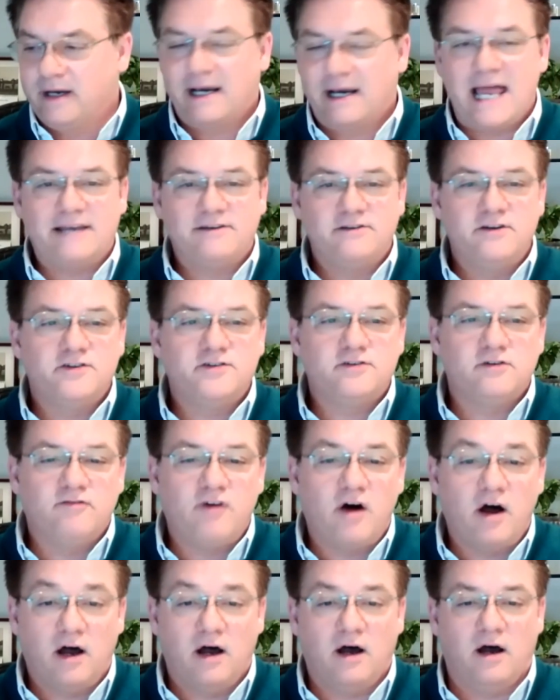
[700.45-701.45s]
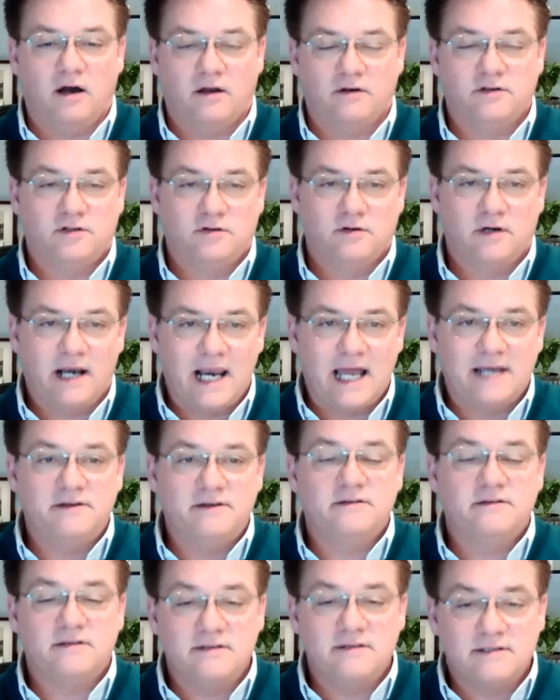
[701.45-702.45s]
Gladness of heart,
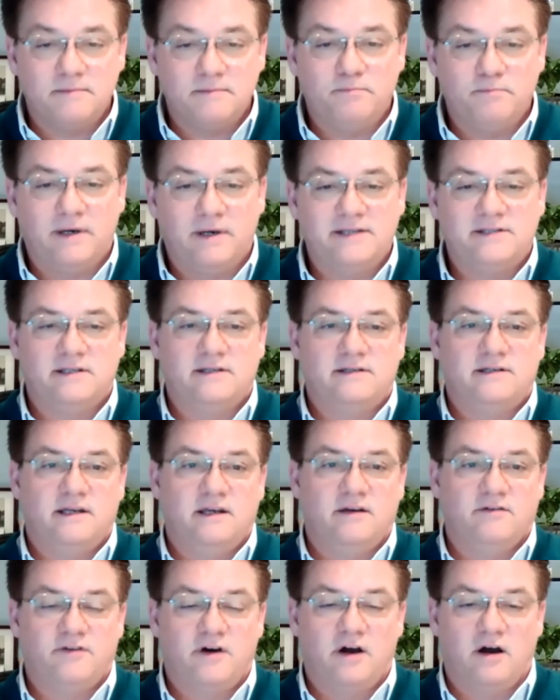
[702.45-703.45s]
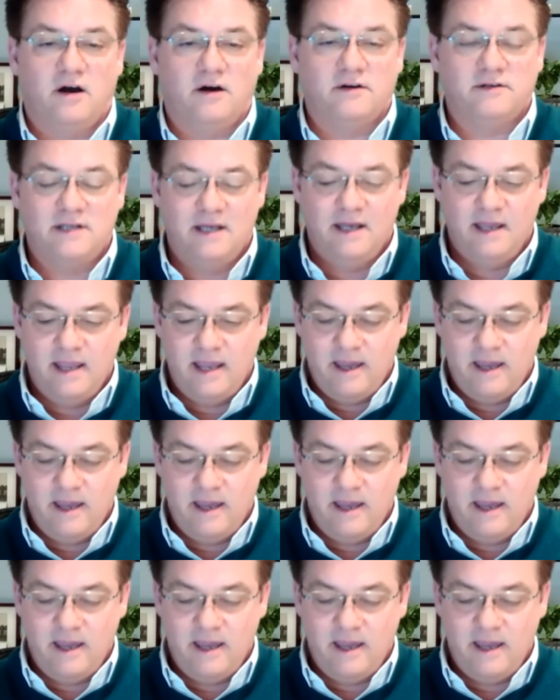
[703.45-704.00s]
gladness and simplicity of heart.